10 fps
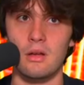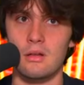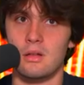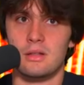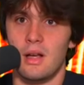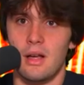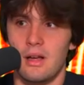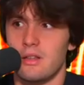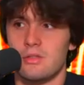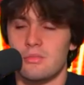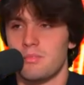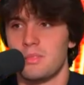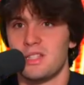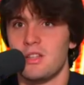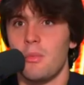Because there's
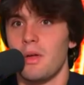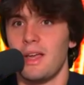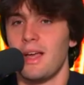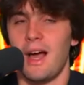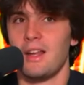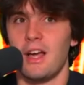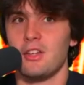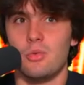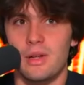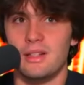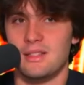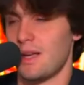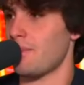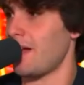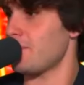still, I knew real estate
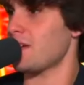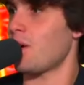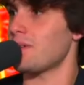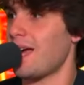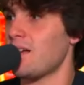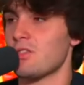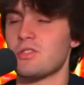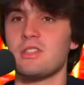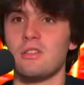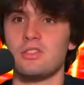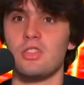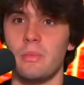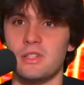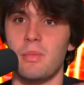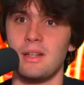might have been going down. There's still so
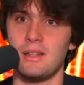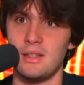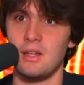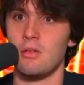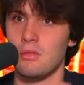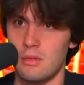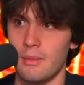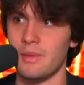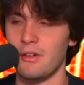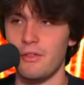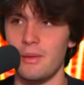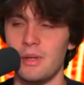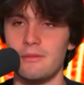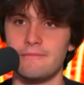much money in the deal. I'm going to flip it.